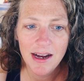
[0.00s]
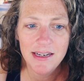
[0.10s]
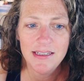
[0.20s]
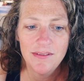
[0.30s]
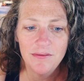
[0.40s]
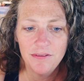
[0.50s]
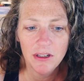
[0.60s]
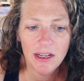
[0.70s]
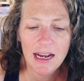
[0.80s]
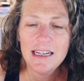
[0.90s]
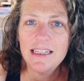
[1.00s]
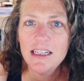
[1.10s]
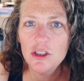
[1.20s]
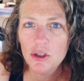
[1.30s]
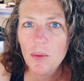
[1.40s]
I feel like I
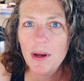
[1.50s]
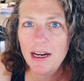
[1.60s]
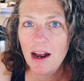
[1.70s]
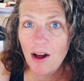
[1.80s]
did so many